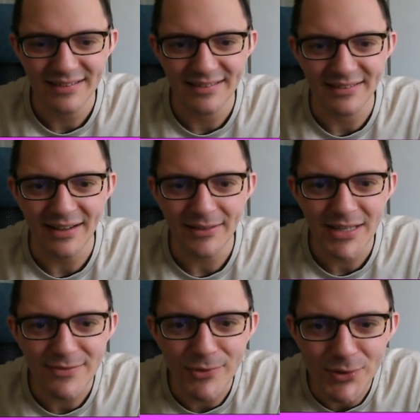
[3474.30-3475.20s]
Lay out
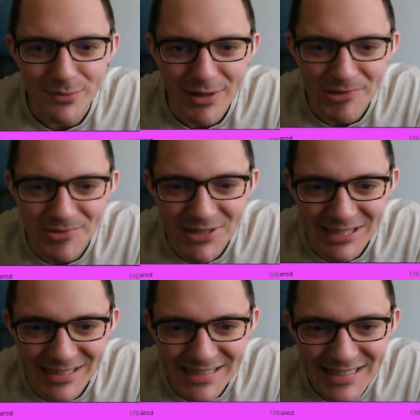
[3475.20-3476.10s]
these 4 special
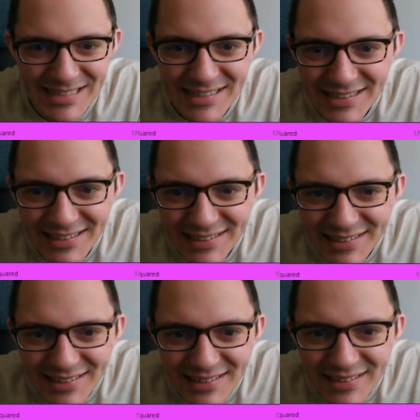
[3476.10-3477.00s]
cards
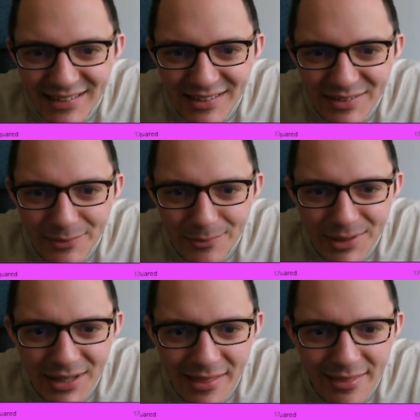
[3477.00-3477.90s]

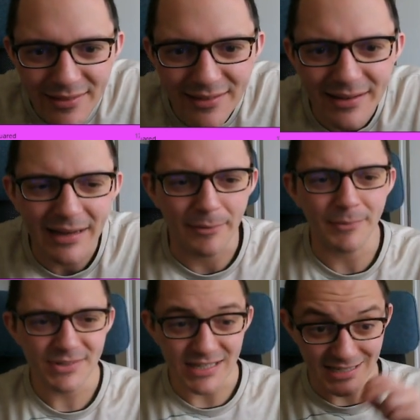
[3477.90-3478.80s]
with, hang on,
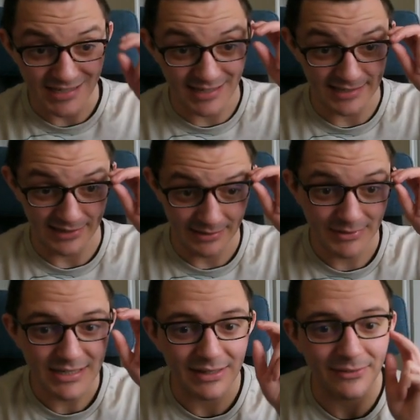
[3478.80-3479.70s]
what's this design?
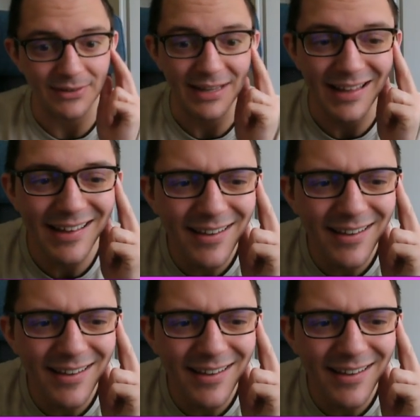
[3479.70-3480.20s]
What's going on here?